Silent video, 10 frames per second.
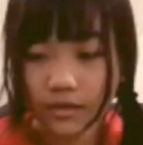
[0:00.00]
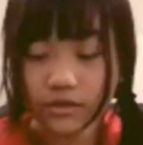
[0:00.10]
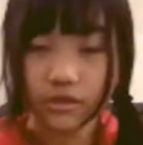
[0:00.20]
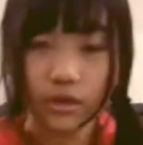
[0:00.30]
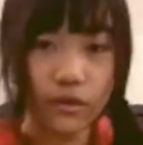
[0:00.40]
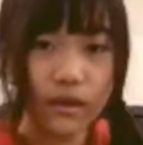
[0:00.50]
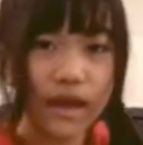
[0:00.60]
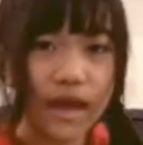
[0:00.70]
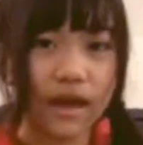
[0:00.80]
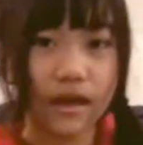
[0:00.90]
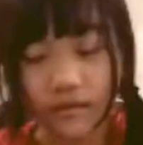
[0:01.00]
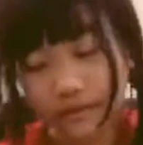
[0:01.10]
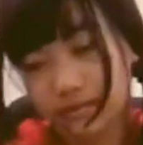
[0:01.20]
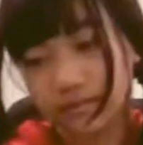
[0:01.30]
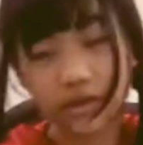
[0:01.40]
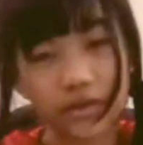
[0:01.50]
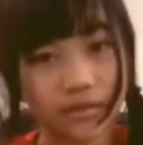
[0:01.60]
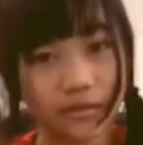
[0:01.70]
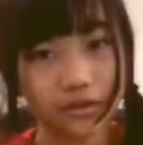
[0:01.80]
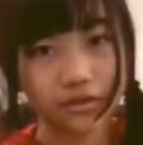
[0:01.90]
So yeah, nothing
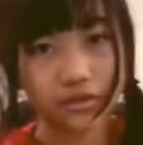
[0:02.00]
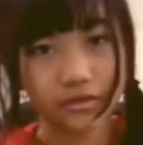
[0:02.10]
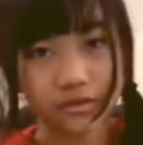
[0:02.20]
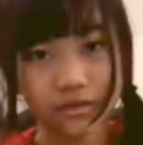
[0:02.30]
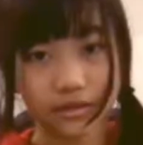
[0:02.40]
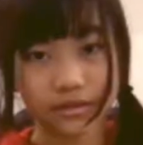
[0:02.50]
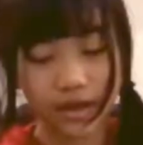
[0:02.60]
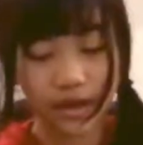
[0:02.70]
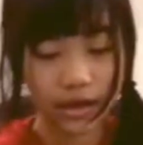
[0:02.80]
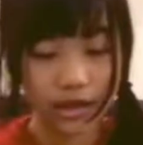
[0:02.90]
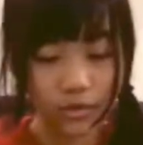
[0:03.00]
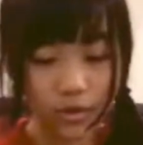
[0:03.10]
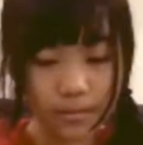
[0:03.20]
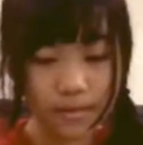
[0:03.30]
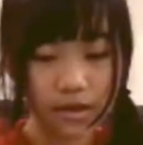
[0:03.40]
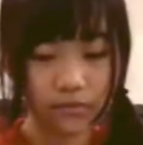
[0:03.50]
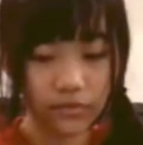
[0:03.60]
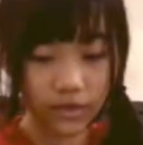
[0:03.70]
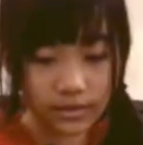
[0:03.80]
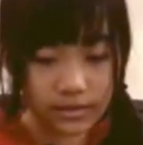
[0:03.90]
much to say anymore about
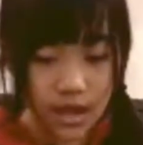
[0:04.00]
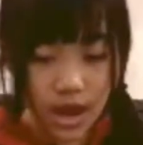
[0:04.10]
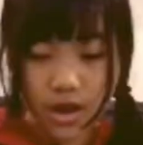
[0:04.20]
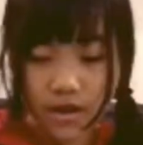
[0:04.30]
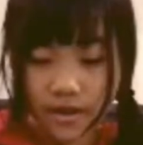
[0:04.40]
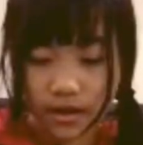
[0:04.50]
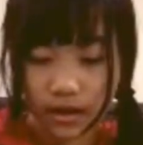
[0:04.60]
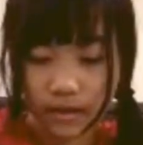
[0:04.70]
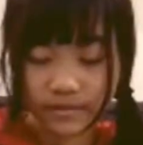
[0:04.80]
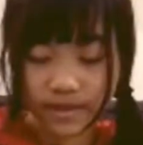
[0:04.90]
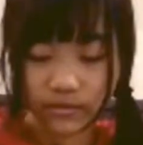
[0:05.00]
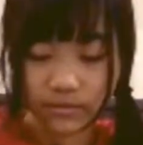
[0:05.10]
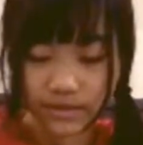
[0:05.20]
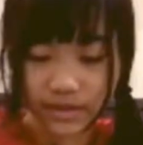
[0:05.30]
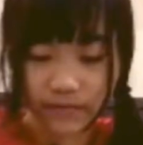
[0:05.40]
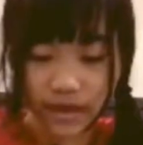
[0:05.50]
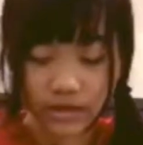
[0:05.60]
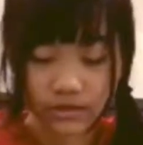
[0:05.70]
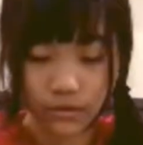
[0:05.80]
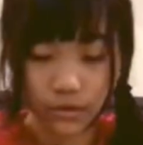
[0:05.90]
this 70%
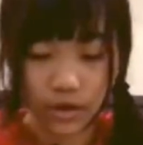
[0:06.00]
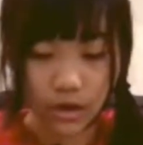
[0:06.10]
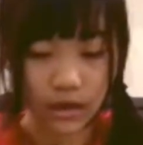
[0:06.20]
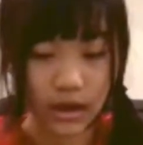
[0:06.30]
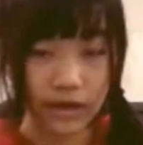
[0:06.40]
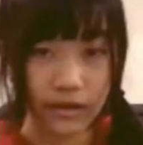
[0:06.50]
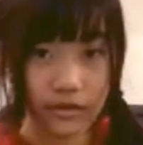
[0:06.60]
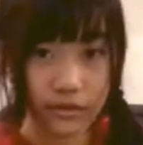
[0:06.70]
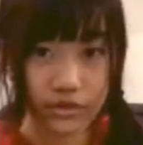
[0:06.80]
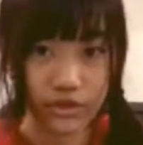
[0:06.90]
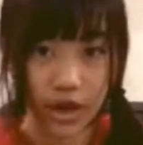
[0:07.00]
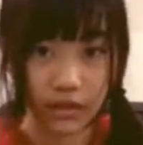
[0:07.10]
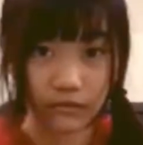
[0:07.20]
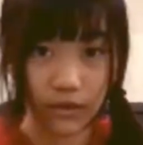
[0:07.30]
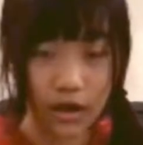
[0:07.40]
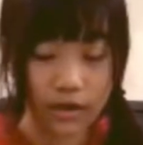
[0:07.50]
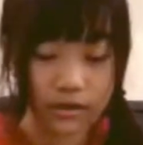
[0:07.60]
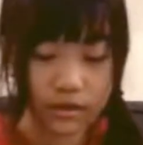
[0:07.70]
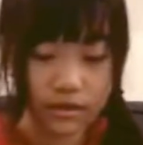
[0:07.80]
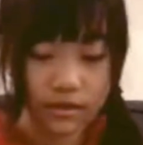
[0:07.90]
finest crocoa Honeydukes Chocolate Frog.
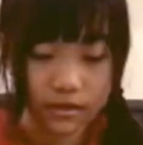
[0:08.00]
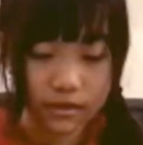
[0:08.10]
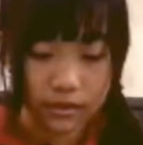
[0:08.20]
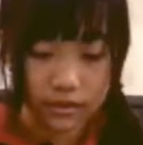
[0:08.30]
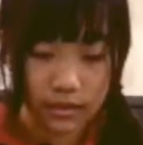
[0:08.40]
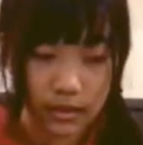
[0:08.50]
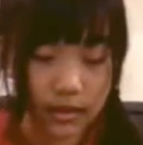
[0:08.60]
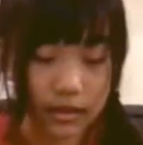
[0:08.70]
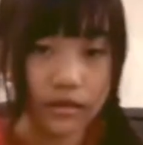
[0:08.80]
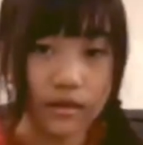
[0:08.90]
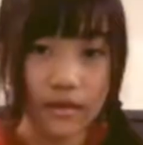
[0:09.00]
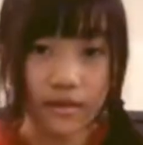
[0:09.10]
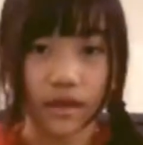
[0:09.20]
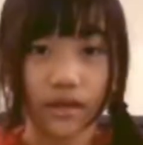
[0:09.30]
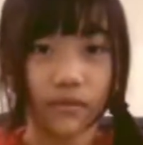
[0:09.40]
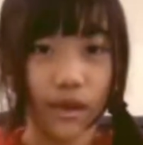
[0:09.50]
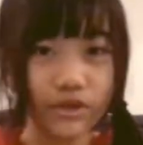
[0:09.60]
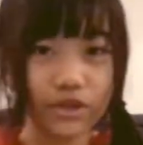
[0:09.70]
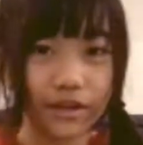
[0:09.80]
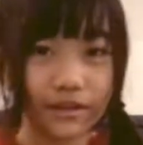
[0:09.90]
Yeah, thanks for
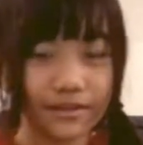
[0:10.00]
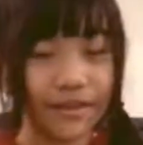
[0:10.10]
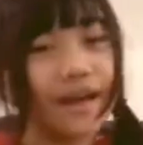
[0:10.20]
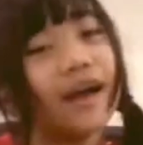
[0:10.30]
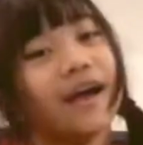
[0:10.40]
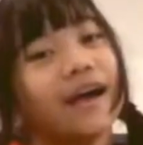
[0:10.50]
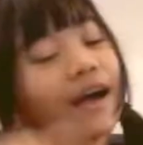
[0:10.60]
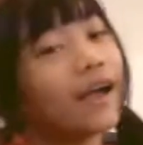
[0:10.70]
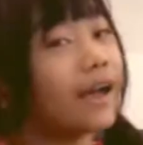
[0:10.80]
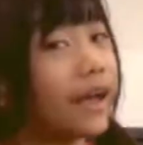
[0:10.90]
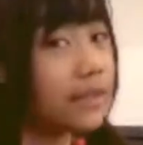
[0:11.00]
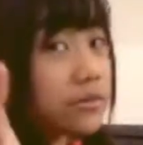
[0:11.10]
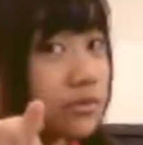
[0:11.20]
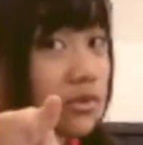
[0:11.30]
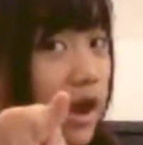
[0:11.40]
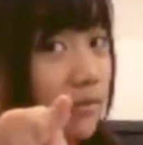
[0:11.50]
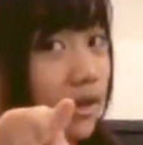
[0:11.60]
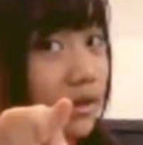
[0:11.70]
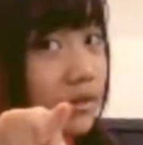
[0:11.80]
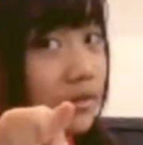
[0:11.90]
watching. Hit the subscribe
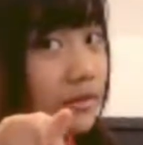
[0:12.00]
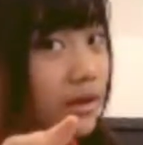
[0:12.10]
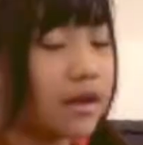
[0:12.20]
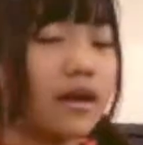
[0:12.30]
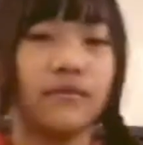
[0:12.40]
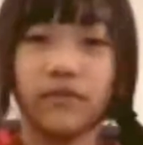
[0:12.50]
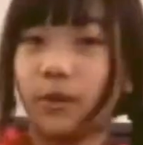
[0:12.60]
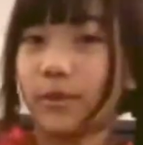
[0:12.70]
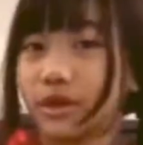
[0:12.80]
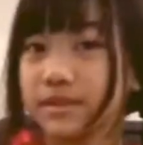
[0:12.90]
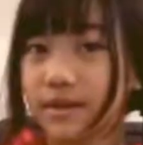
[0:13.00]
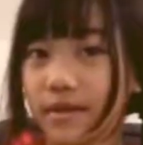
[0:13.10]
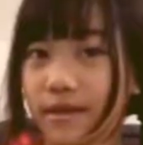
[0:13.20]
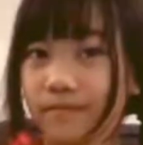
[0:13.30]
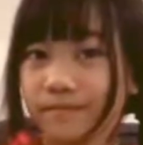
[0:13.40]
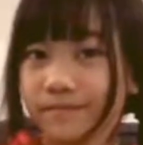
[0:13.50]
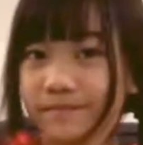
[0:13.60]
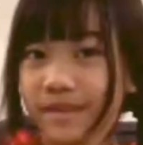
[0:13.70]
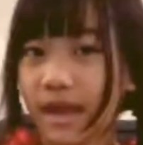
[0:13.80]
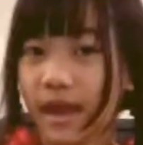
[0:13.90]
button, follow me on Instagram,
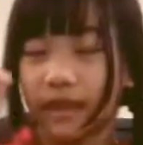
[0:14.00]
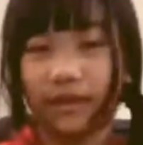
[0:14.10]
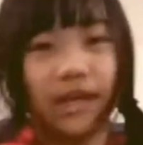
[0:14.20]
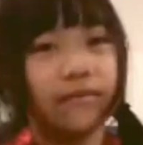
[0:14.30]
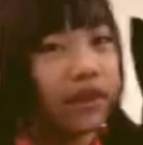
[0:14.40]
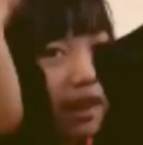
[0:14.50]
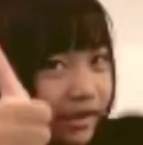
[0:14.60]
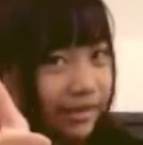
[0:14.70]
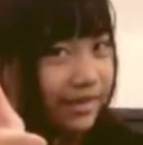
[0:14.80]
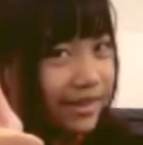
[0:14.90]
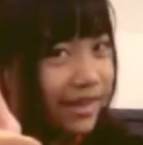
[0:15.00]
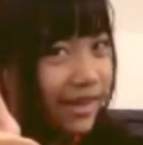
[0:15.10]
and leave a like.